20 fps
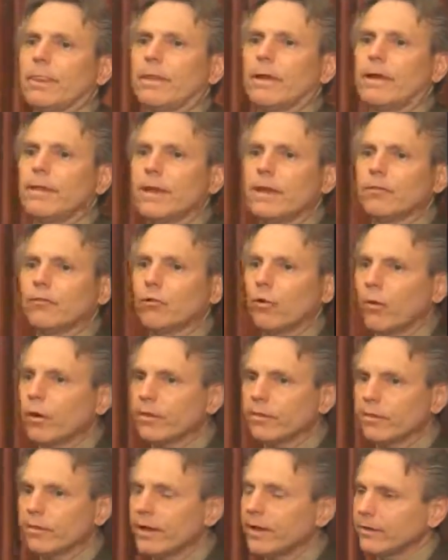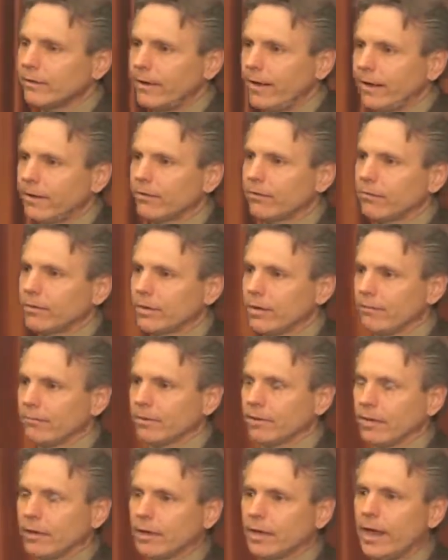And that choice, that test will
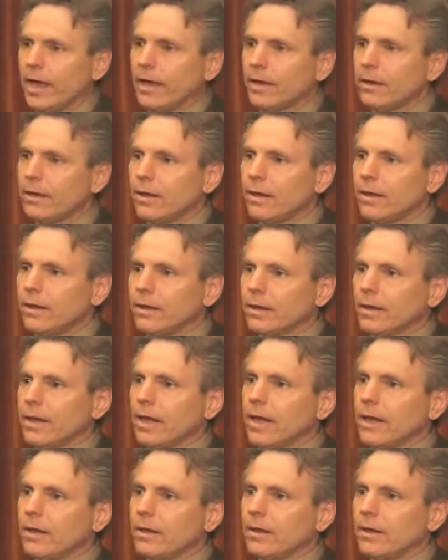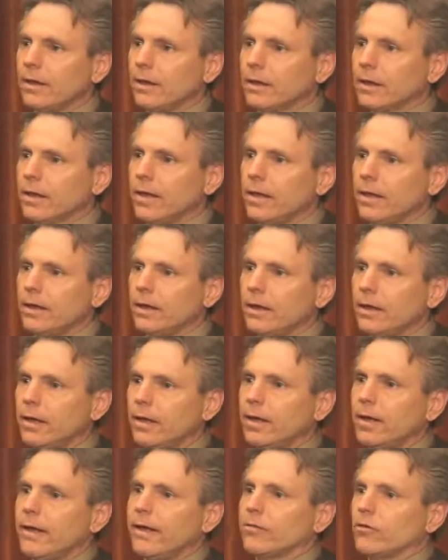come again and again and again
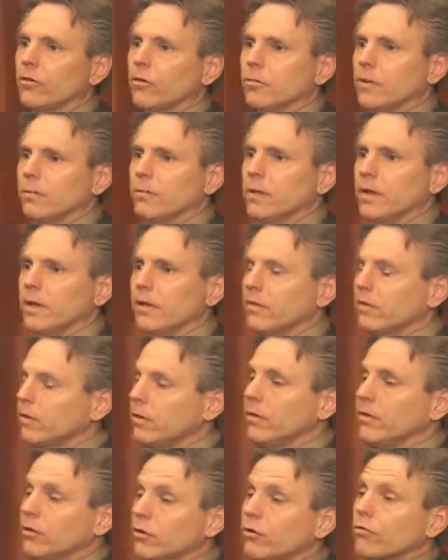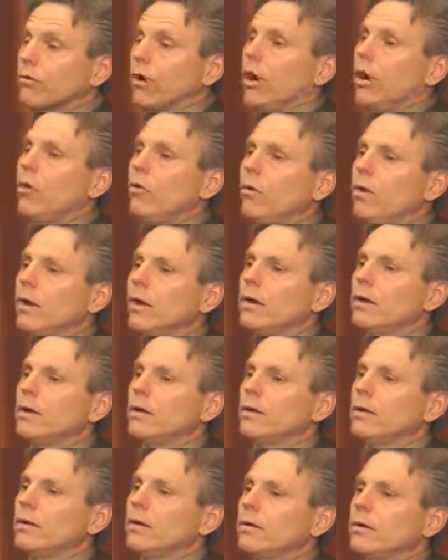as human beings either grow
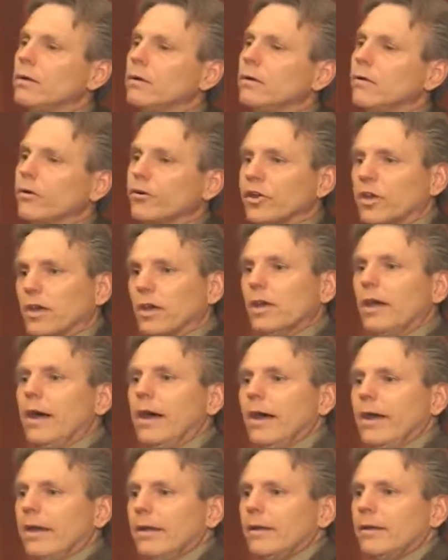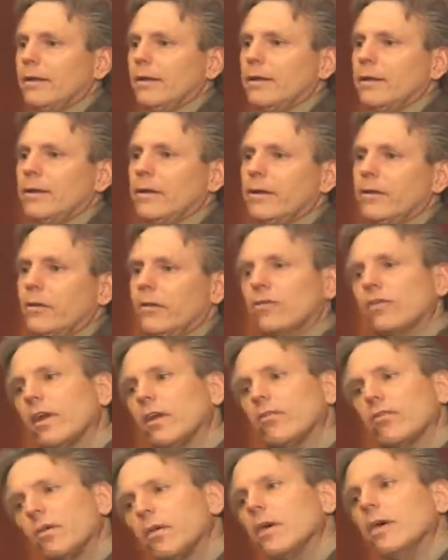or decline. And those
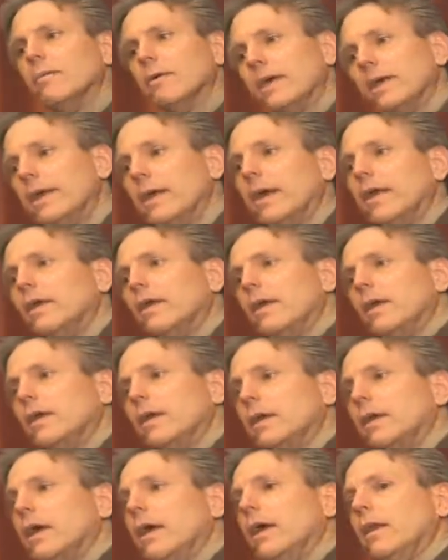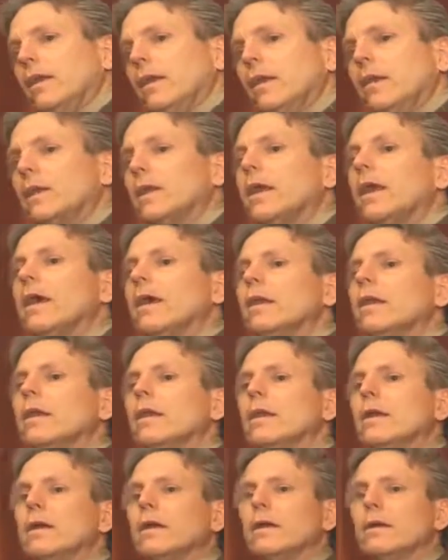tests will come again and again and again
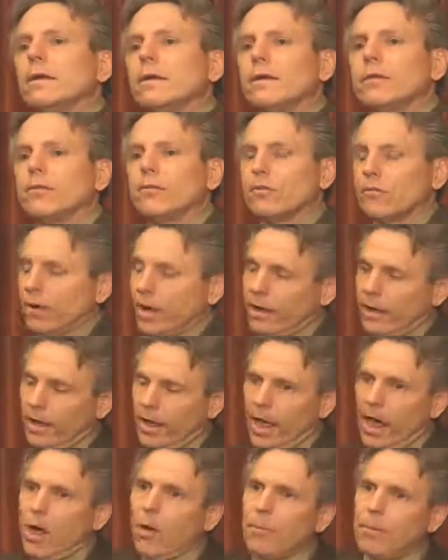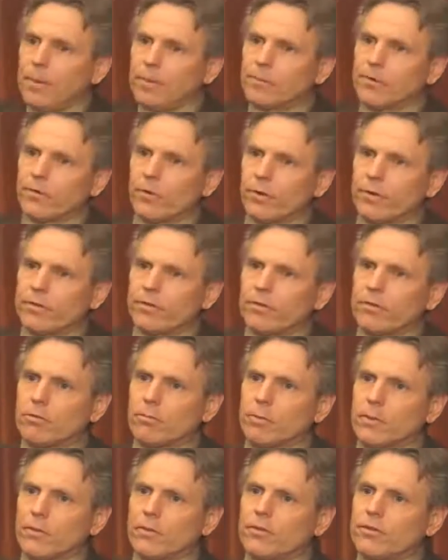to try to help him towards his
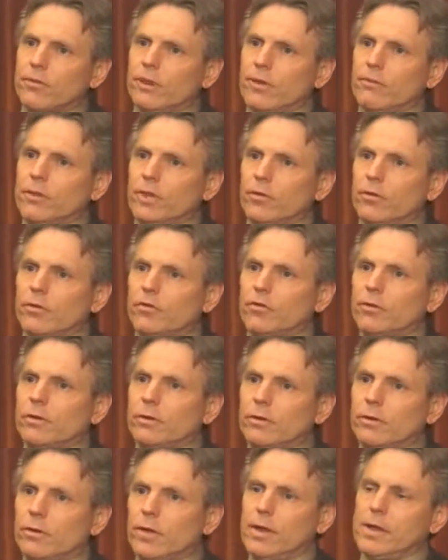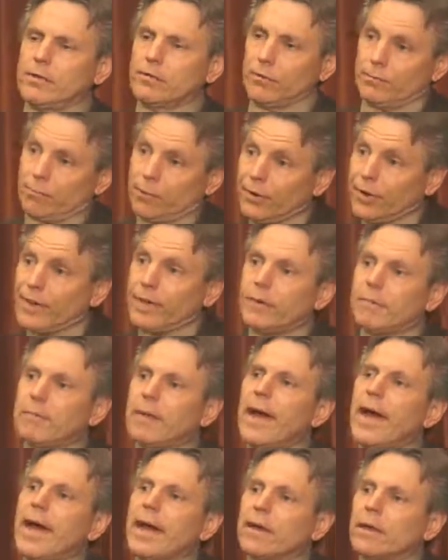spiritual evolution, to bring him
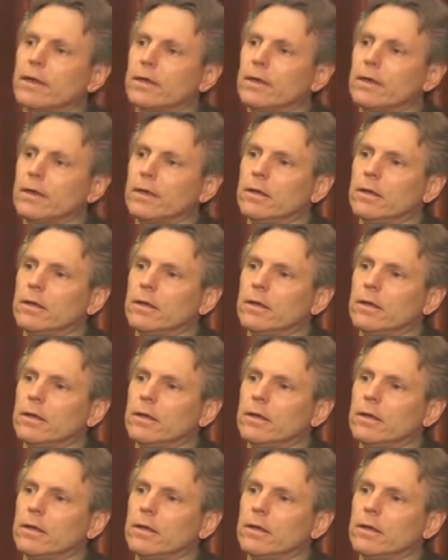back.